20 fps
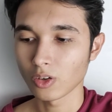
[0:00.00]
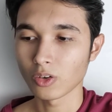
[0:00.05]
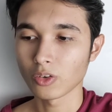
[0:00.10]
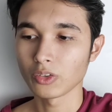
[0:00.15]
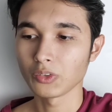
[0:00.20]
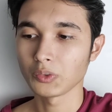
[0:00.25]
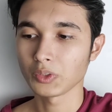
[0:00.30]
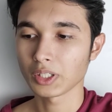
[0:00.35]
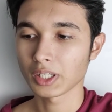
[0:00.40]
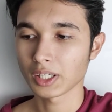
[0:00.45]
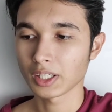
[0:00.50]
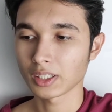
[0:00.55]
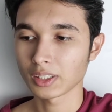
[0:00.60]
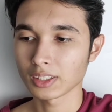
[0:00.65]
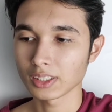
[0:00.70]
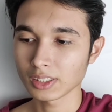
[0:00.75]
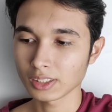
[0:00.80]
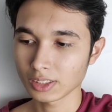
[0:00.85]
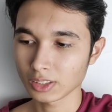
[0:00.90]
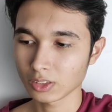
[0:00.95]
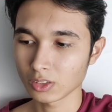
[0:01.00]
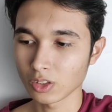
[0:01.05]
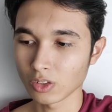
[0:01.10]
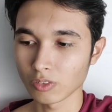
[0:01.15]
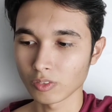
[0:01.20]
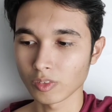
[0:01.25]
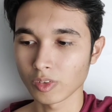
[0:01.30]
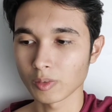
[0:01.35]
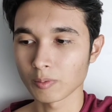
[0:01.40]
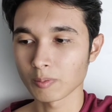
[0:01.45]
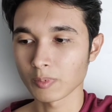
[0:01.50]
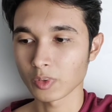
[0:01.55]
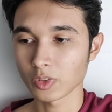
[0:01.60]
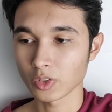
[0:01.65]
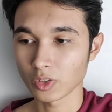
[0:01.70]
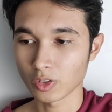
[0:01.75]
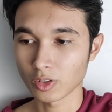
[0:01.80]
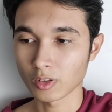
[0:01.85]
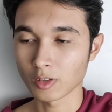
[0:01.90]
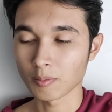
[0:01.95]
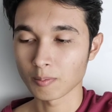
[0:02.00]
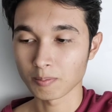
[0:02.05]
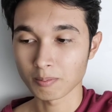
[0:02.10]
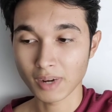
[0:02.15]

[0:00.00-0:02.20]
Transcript: or you can just go on your